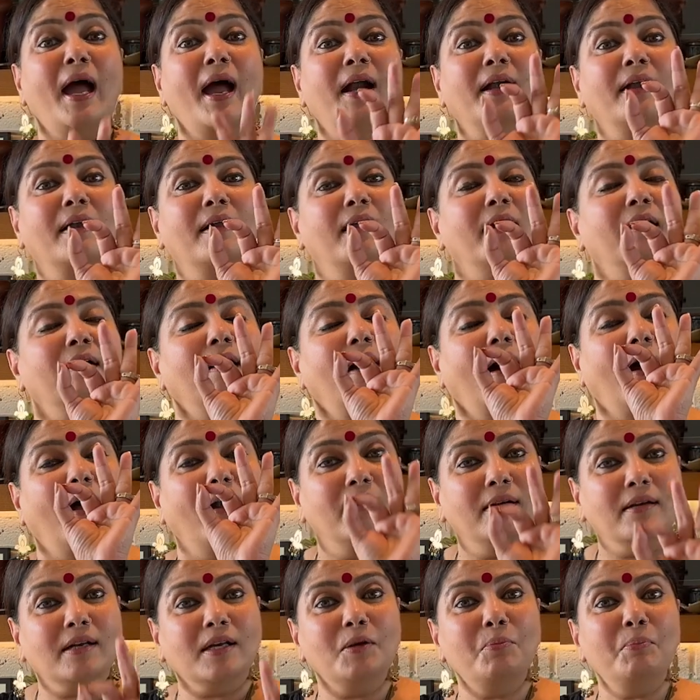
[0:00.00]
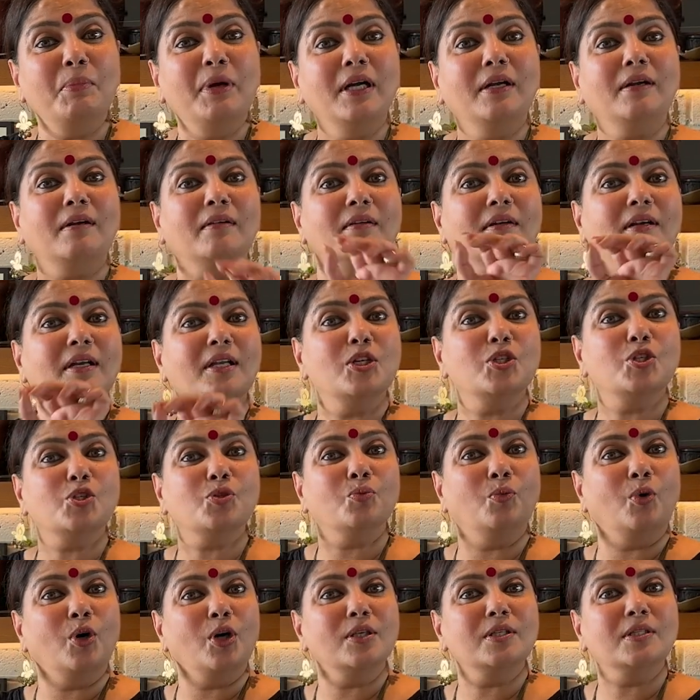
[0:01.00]
and ultimate dish
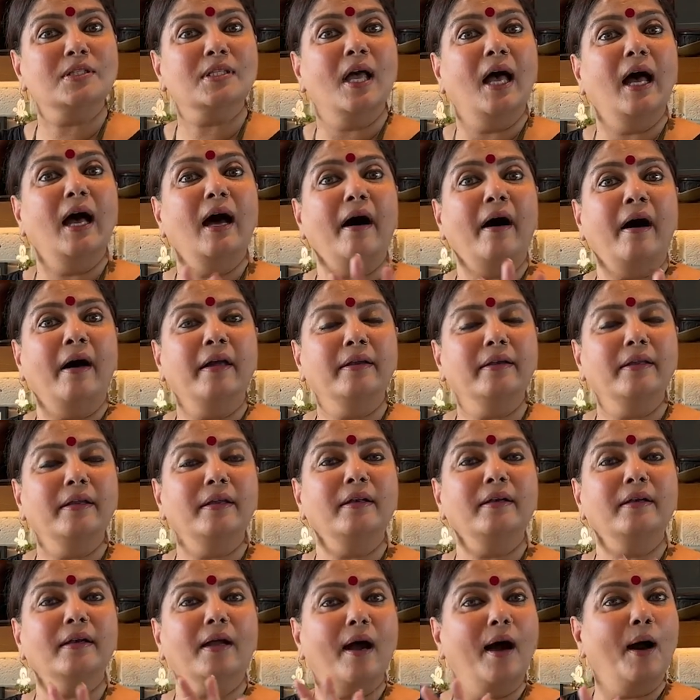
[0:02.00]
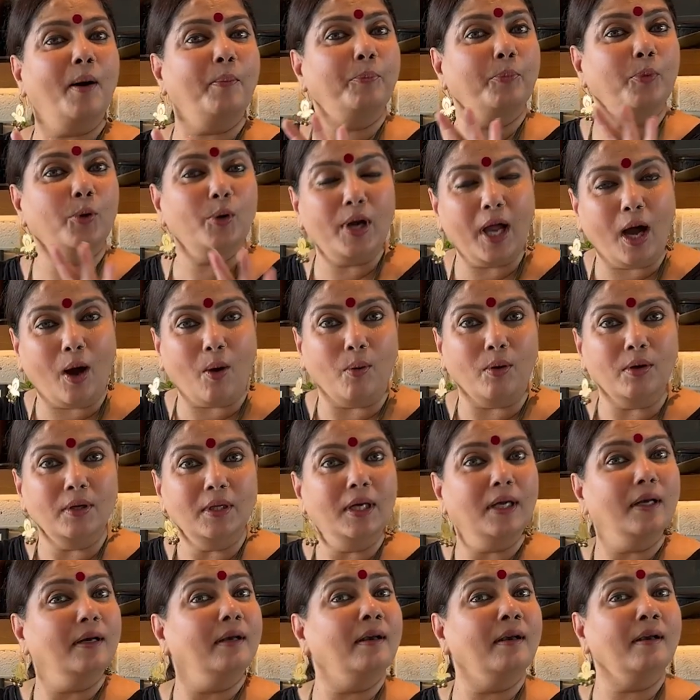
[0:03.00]
was onion ka pulao.
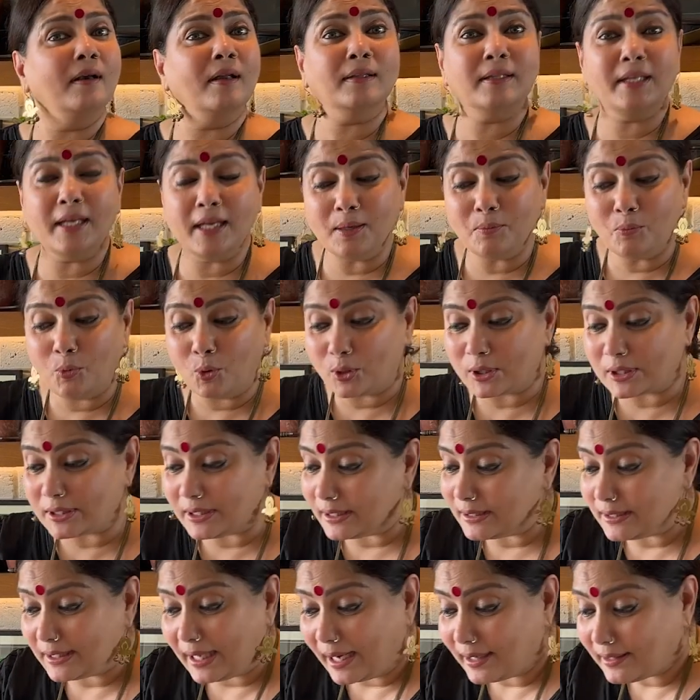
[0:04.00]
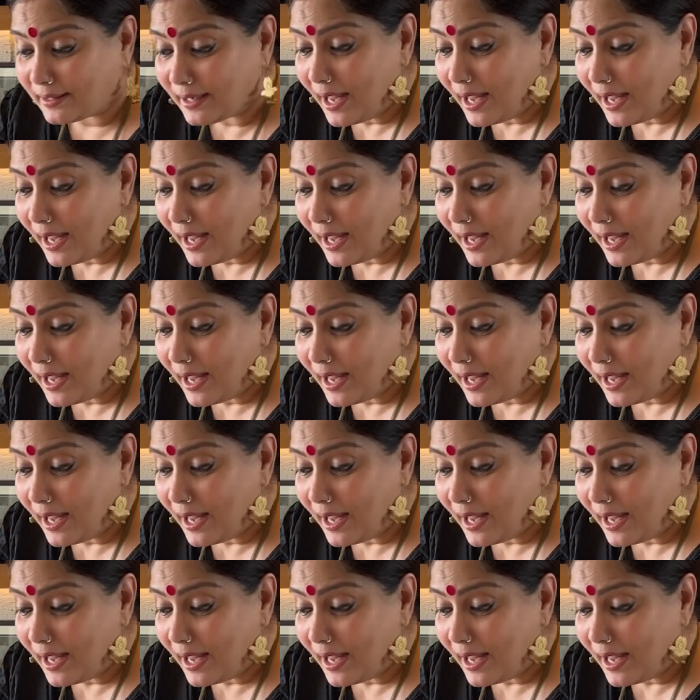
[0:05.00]
Nothing more than that.